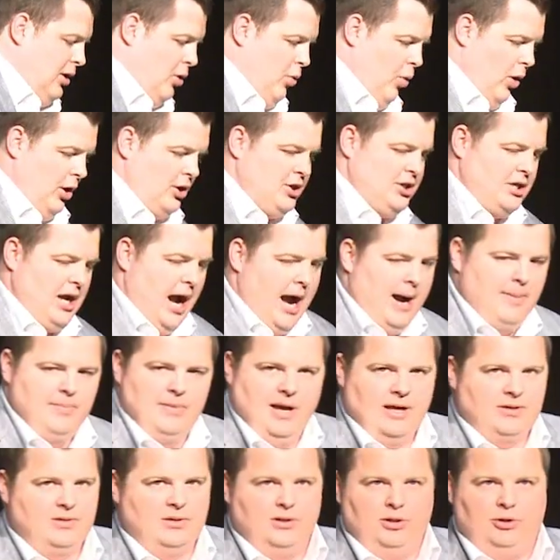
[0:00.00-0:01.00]
the workshop,
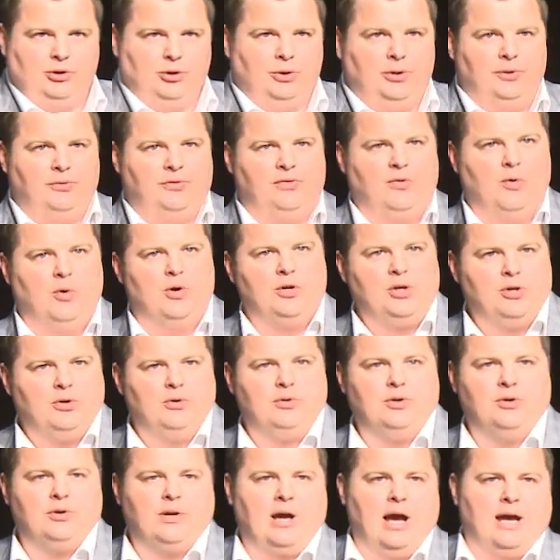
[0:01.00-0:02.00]
that's included for you.
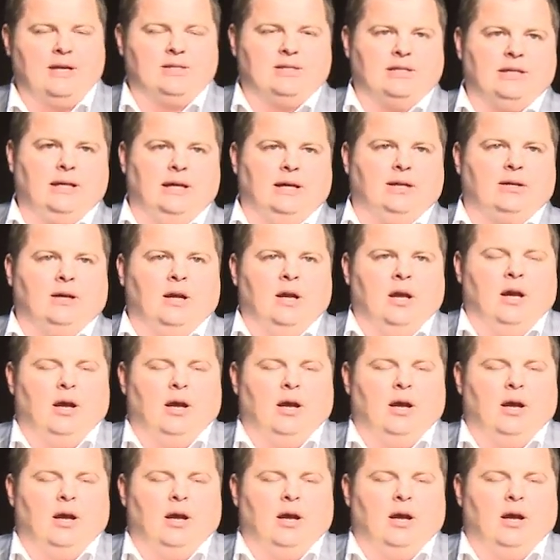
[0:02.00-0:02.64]
You guys get